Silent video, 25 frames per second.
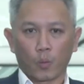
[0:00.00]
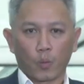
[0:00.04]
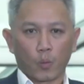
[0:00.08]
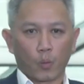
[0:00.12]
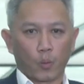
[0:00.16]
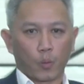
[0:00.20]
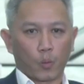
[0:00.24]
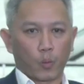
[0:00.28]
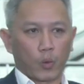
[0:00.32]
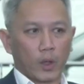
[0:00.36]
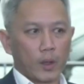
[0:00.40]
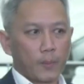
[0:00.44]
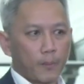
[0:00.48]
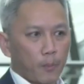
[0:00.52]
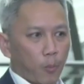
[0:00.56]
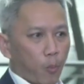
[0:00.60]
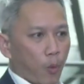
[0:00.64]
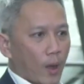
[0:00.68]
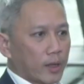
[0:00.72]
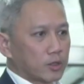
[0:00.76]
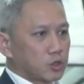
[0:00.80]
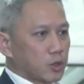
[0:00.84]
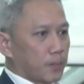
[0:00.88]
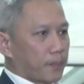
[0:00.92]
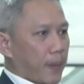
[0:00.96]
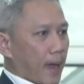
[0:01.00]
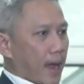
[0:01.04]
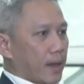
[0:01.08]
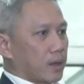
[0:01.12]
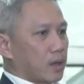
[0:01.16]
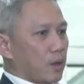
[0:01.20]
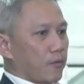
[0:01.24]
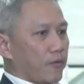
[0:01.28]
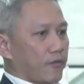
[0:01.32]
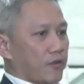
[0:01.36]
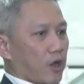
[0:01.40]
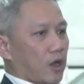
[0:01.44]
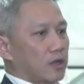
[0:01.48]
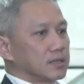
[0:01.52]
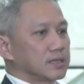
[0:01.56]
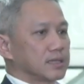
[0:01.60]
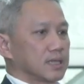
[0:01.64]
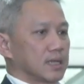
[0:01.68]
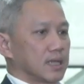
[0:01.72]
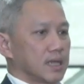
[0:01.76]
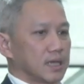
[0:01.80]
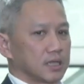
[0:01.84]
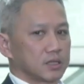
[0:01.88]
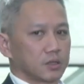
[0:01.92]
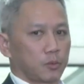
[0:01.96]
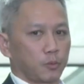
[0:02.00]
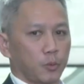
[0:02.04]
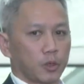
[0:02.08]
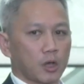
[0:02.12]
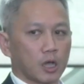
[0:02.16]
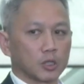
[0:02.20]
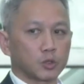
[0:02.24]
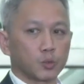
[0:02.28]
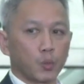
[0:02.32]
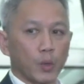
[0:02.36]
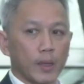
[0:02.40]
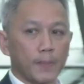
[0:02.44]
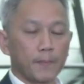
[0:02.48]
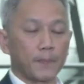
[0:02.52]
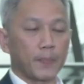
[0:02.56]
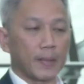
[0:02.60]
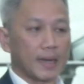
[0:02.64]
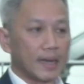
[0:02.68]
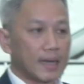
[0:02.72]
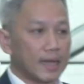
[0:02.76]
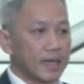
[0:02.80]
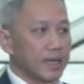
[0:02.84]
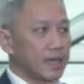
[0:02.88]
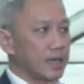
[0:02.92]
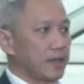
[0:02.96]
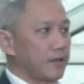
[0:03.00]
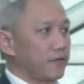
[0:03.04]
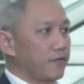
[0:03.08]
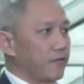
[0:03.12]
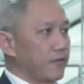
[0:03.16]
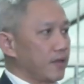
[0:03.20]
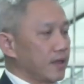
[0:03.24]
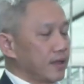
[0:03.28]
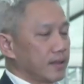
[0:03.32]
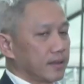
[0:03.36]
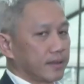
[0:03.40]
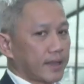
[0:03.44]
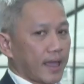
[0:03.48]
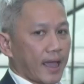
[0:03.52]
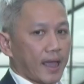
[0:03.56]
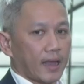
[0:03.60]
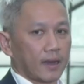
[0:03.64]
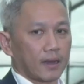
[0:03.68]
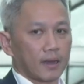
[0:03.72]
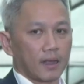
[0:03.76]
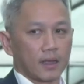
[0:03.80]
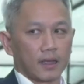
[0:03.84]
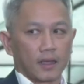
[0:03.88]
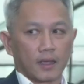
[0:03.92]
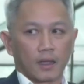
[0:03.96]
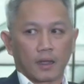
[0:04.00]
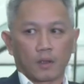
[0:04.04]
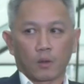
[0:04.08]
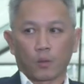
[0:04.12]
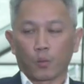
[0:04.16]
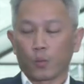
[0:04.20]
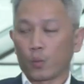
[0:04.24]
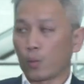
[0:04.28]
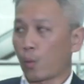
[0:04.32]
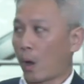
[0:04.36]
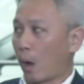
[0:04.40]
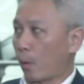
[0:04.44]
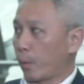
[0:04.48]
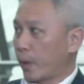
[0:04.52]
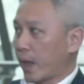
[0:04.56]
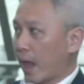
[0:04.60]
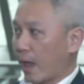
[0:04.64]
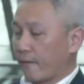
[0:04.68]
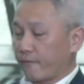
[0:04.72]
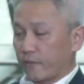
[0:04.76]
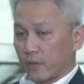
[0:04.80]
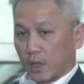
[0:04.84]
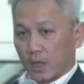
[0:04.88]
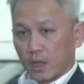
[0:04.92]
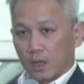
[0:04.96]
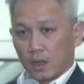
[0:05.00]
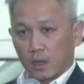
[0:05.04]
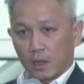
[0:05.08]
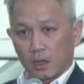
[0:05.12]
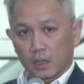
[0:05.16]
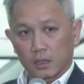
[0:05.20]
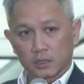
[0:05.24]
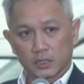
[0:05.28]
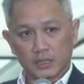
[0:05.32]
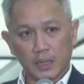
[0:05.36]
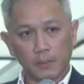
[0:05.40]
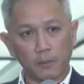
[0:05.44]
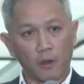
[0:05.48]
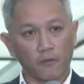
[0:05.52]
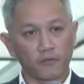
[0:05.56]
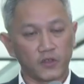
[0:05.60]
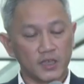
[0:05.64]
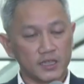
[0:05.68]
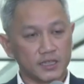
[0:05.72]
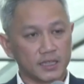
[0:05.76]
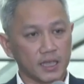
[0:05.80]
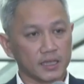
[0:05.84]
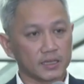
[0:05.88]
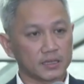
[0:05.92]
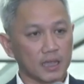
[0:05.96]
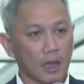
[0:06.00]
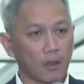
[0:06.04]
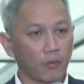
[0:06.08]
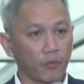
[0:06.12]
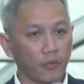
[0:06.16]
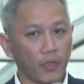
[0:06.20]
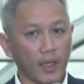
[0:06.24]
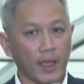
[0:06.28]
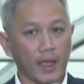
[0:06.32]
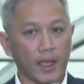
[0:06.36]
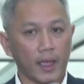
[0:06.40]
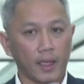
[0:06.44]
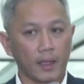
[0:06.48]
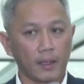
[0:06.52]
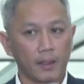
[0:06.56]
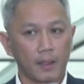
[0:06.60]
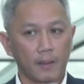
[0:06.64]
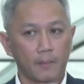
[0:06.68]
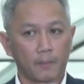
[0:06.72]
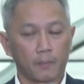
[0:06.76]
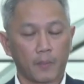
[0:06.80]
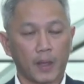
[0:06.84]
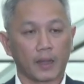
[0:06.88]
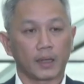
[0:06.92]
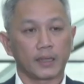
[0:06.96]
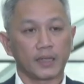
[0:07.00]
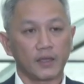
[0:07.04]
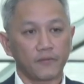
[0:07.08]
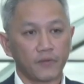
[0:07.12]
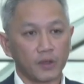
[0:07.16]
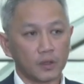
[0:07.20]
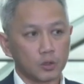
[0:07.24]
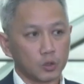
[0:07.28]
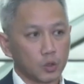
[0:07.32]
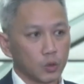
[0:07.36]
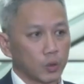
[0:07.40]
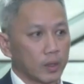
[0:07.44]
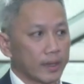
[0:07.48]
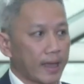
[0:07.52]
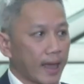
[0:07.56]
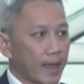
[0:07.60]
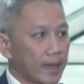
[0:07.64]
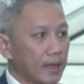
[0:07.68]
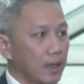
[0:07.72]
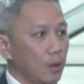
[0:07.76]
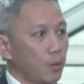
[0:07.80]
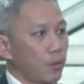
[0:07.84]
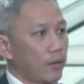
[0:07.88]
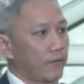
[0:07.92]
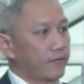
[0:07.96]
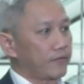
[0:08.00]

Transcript: we want to partner with counselors, because we believe that while we have some of these things out there, but even together with